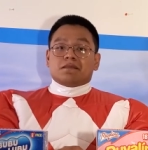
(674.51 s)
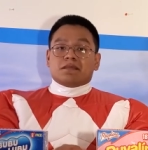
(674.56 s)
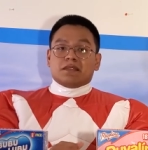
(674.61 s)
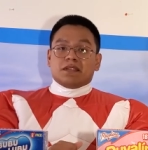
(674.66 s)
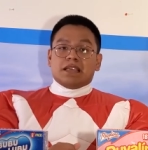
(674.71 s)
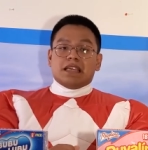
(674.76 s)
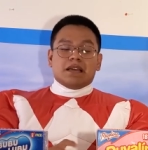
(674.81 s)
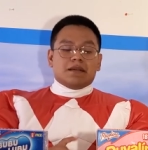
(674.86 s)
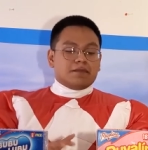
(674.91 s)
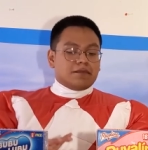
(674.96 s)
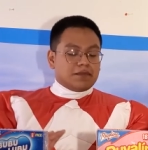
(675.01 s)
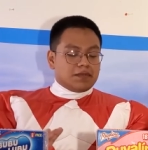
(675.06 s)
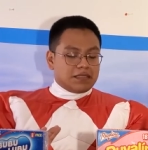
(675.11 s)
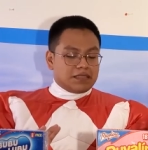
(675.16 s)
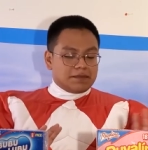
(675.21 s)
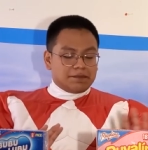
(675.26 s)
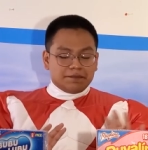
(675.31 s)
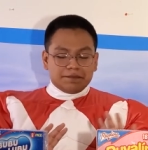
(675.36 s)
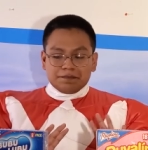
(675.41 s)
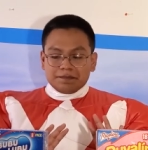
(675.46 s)
yeah,
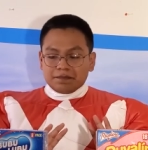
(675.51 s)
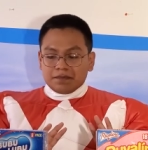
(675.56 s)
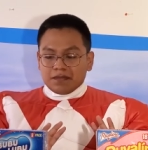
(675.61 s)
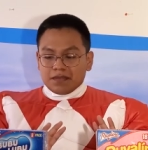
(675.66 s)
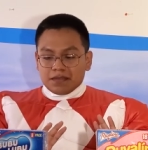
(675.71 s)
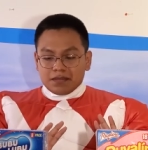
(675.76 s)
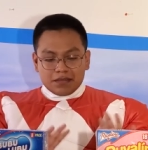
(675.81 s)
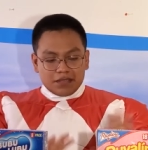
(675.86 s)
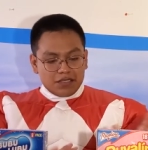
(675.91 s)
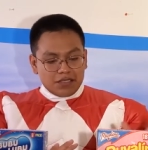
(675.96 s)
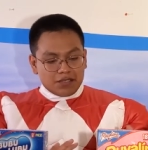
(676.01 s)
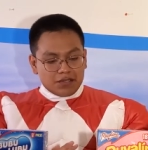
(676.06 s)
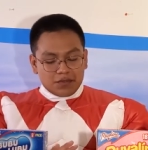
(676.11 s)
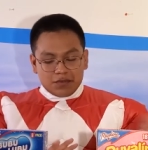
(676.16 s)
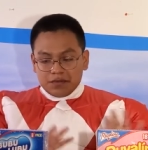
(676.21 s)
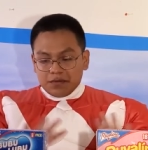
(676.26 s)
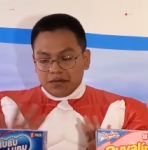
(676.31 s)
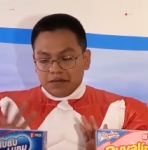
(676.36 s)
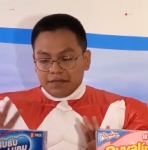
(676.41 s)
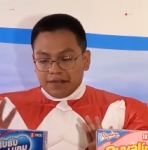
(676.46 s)
but these two
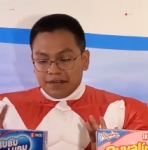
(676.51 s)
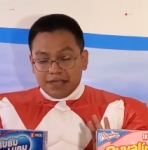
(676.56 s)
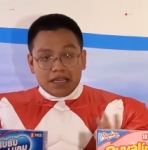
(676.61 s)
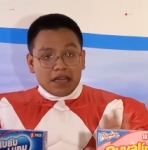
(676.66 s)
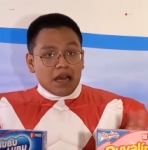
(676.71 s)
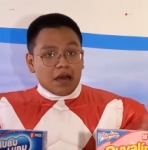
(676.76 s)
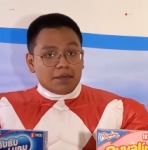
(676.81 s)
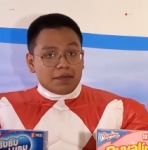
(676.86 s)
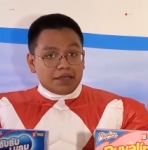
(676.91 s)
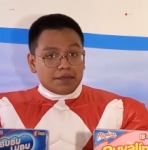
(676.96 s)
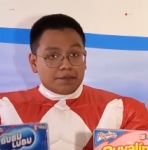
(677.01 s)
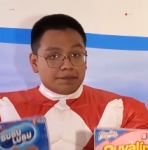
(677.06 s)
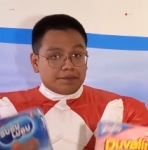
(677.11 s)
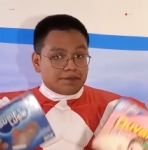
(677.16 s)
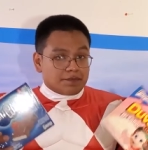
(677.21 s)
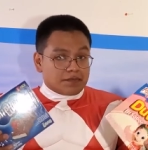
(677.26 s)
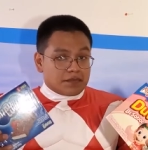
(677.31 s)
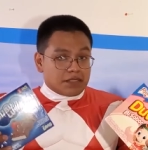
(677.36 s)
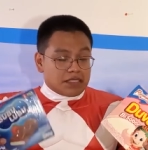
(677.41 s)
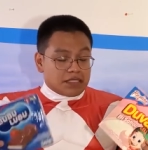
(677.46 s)
are very common
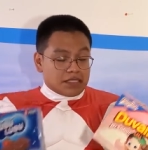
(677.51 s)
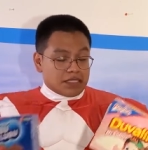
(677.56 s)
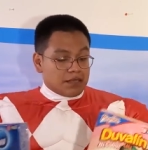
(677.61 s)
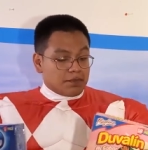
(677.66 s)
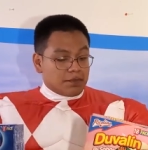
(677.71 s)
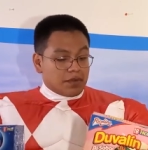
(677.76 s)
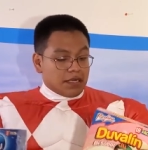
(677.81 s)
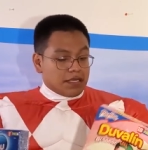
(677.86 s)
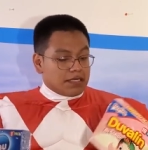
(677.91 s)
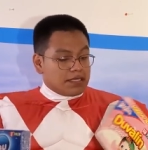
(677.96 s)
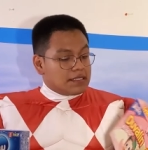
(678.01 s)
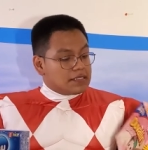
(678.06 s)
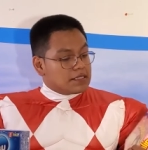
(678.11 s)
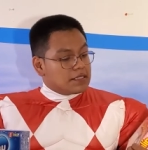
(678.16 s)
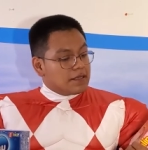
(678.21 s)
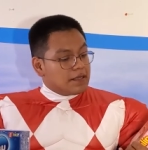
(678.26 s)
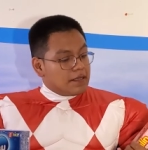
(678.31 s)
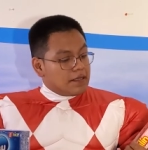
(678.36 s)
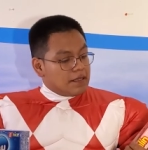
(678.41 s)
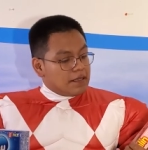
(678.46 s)
to see in parties.
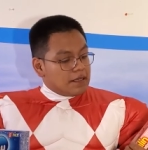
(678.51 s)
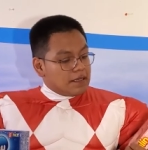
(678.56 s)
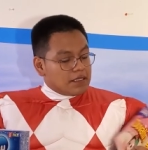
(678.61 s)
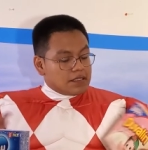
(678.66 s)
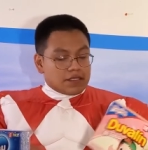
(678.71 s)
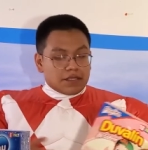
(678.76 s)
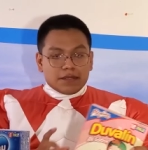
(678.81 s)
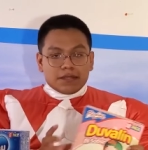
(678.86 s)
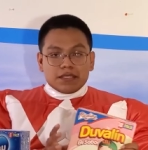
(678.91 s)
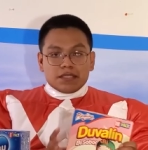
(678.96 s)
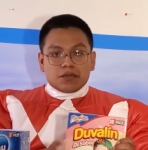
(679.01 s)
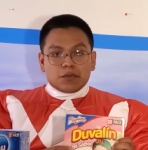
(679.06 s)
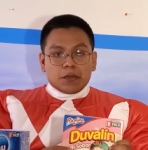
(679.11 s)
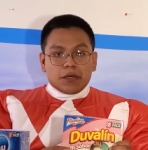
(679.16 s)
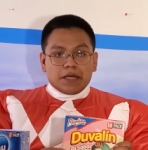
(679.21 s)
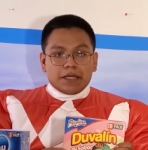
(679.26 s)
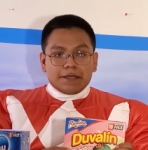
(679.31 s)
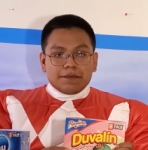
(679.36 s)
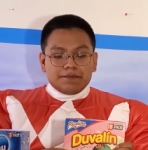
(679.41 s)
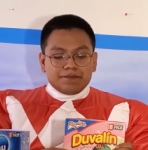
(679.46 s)
So this
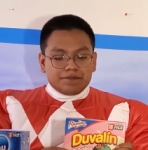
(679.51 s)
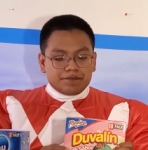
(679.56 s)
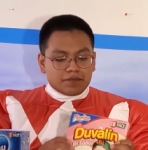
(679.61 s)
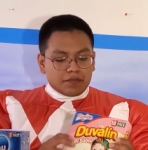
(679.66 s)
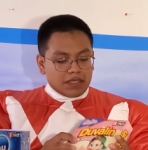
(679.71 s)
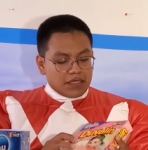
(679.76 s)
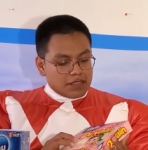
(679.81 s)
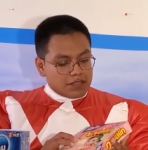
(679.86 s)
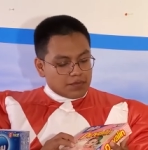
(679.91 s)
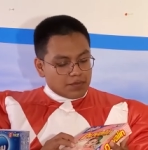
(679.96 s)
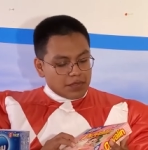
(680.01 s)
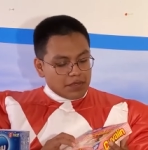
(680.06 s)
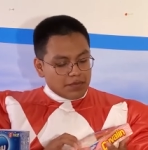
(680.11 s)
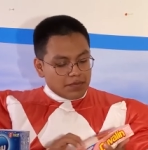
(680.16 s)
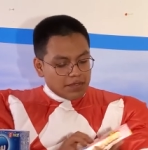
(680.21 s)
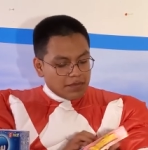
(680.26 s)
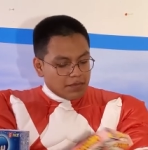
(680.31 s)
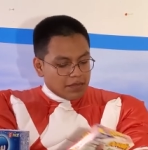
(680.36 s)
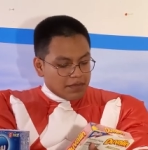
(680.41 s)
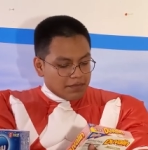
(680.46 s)
one is
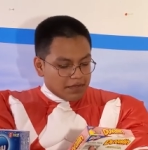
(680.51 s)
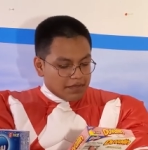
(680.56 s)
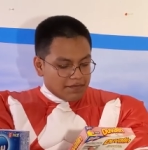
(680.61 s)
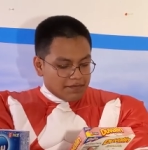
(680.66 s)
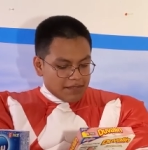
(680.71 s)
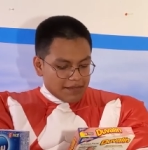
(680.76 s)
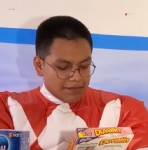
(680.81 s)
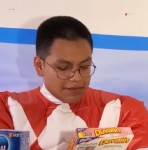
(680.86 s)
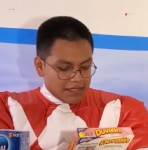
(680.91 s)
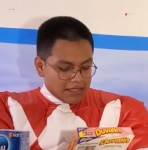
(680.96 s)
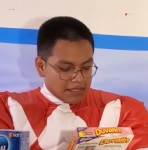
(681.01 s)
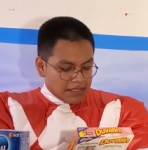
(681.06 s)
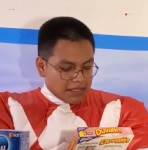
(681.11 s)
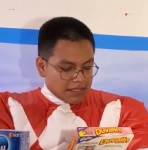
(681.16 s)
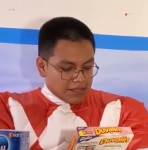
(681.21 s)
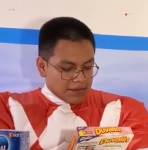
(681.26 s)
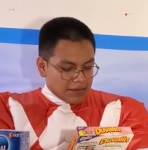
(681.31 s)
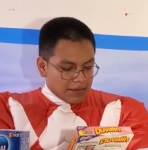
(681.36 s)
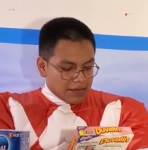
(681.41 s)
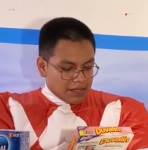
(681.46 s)
probably one of my favorites.
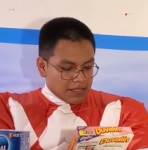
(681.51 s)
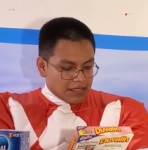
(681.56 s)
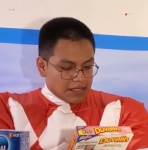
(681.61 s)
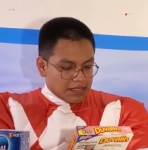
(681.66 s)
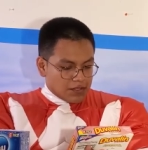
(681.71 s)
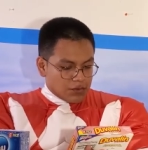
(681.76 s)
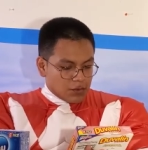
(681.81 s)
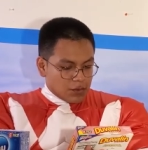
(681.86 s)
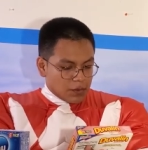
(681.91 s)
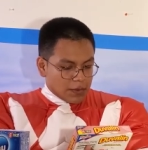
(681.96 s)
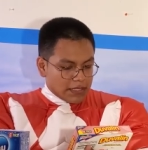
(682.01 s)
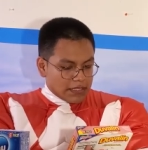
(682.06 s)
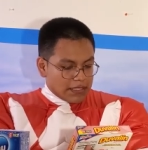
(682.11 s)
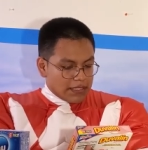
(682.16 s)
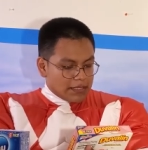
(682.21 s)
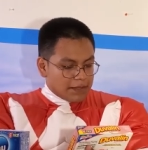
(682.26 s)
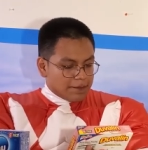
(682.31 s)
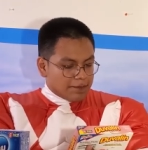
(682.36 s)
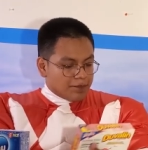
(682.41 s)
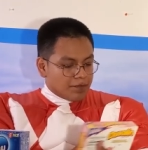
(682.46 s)
So this is
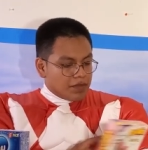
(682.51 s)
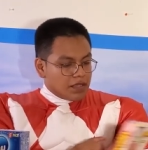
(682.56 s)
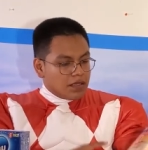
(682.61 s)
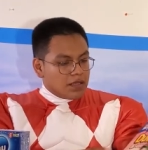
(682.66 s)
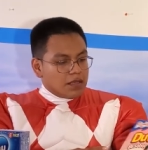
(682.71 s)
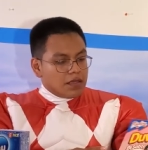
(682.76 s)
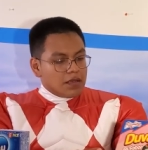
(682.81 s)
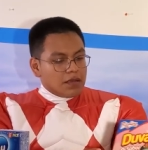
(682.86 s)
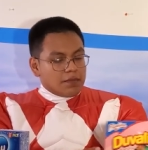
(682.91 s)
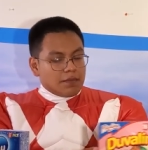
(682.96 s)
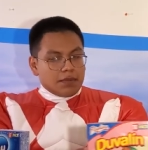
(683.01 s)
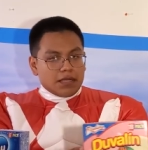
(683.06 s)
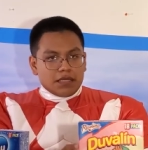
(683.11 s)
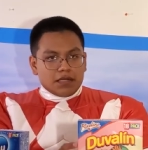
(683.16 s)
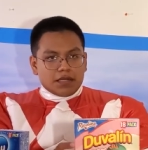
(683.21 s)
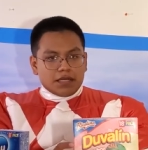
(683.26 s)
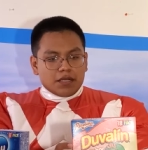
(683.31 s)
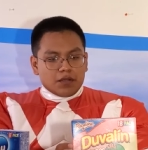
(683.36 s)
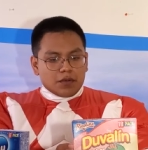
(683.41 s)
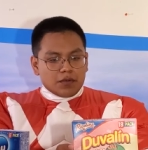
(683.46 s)
Duvalin by
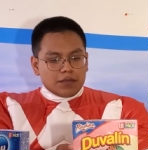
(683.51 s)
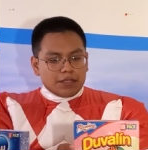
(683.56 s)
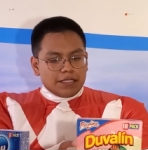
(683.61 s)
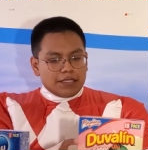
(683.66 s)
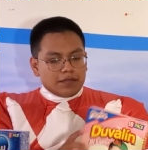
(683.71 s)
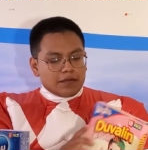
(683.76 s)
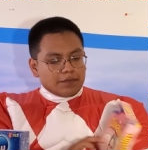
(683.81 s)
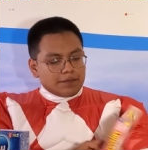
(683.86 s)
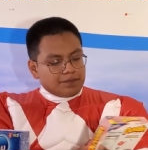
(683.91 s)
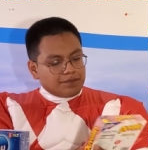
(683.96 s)
Ricolino.